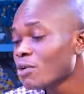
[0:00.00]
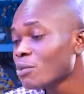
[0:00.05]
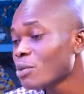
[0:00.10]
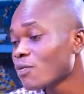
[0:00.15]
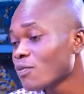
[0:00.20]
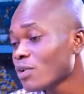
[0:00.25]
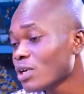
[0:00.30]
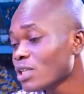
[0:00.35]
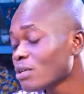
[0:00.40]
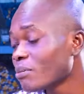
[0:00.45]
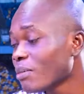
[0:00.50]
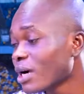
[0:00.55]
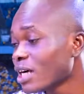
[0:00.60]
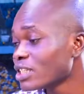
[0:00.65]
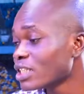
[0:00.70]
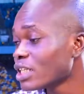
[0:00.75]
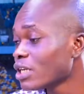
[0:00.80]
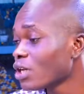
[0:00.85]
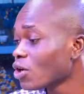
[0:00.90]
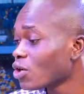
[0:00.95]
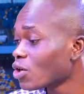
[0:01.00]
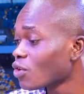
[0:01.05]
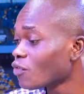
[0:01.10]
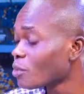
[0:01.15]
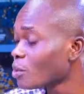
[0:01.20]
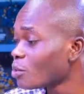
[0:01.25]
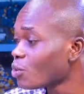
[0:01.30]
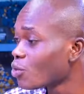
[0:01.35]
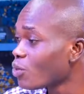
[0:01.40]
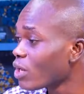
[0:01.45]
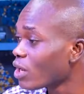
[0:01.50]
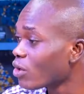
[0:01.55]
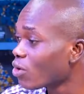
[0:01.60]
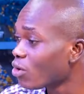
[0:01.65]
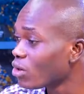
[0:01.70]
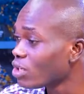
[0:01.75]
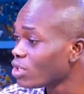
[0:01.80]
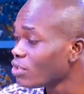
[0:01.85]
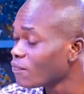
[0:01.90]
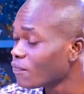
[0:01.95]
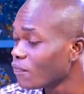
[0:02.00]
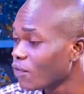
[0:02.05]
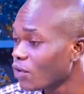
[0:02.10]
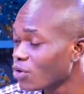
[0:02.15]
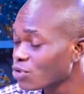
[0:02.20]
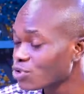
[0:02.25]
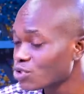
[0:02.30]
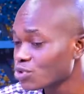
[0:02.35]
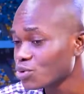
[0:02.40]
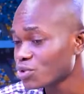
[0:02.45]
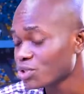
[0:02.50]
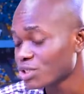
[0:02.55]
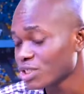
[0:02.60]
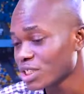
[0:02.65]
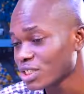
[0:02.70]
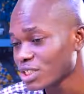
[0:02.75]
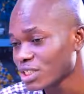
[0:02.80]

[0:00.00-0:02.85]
before the match, a lot of people were calling for Solskjaer's